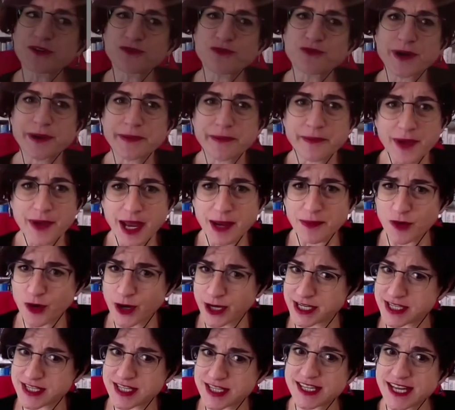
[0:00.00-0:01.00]
of what I'm
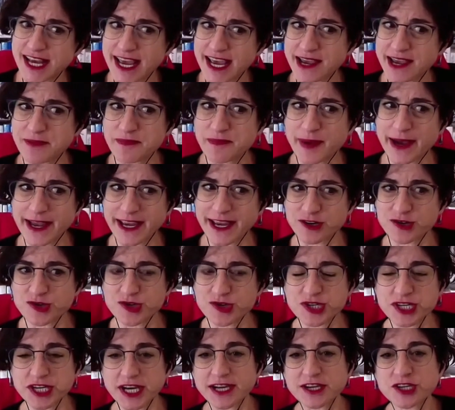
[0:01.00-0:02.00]
going to say by
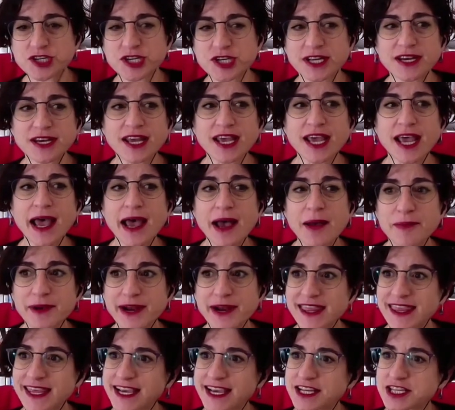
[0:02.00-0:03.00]
introduction, but I
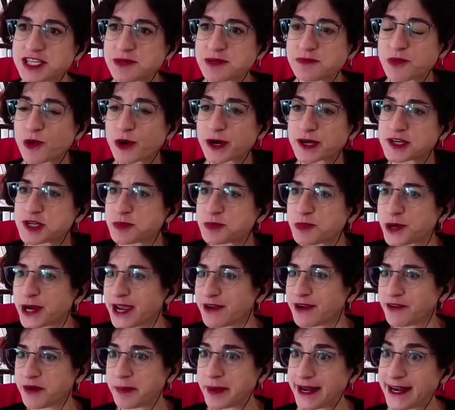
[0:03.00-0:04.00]
think it's important to bring
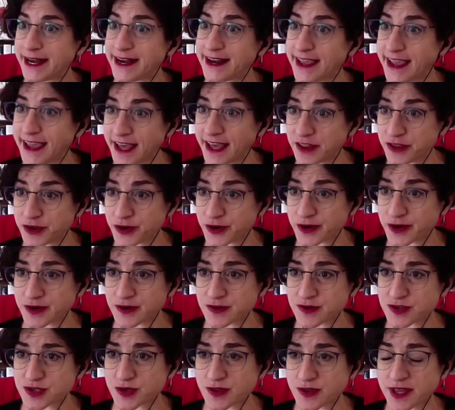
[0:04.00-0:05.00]
everybody together
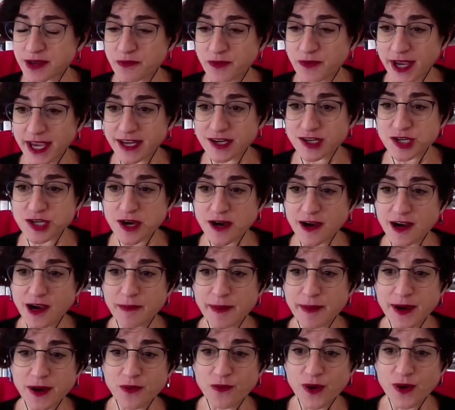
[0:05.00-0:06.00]
so then we can talk
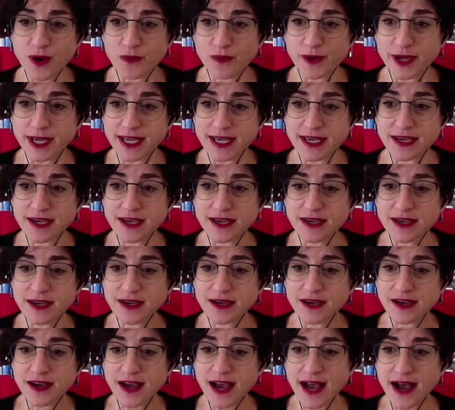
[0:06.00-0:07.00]
about
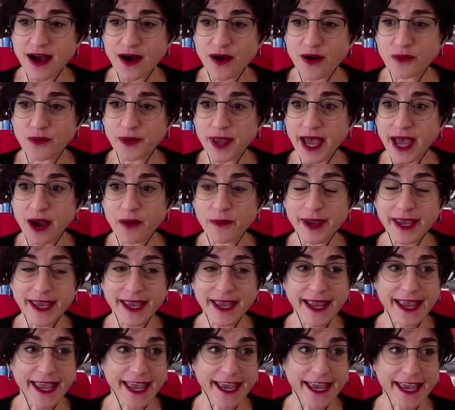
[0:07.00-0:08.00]
how we
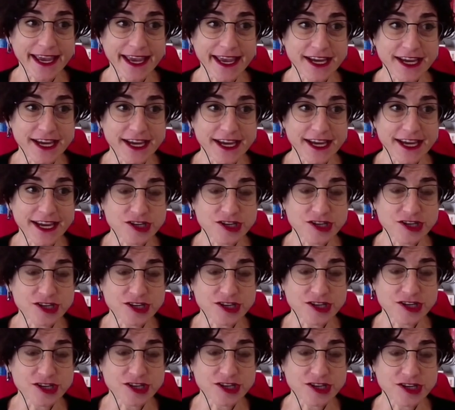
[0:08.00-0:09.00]
engage
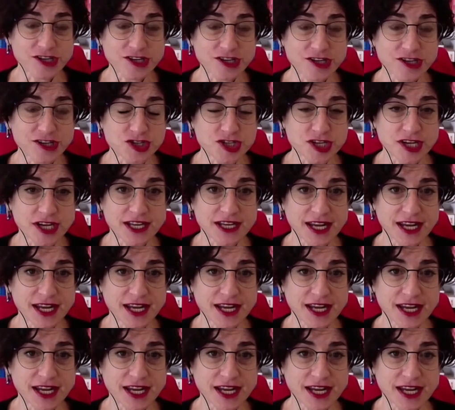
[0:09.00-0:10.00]

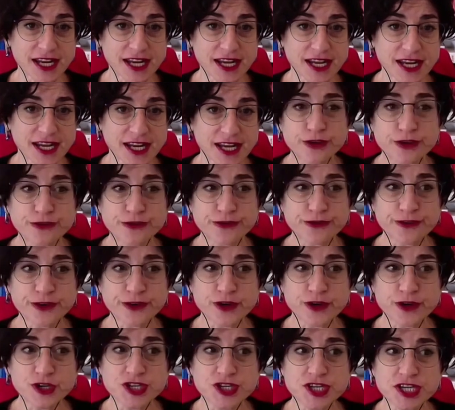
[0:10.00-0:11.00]
in this issue.
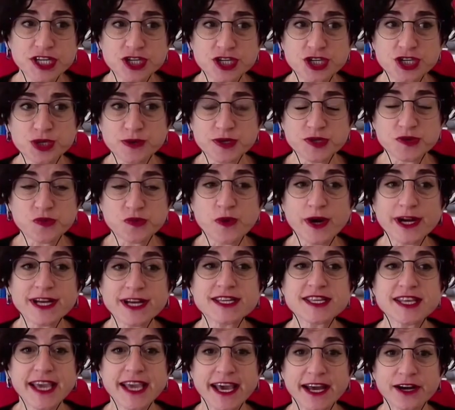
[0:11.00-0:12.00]
So the
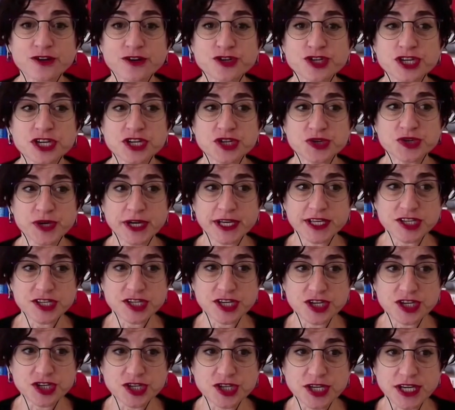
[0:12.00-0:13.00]
first issue is, what is the
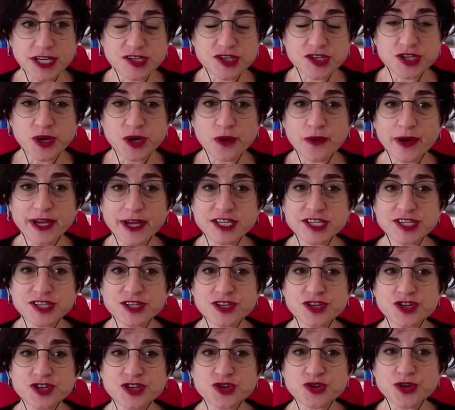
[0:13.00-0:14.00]
energy transition?
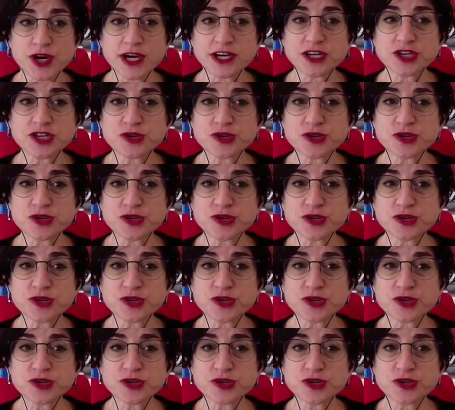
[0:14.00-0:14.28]
So it's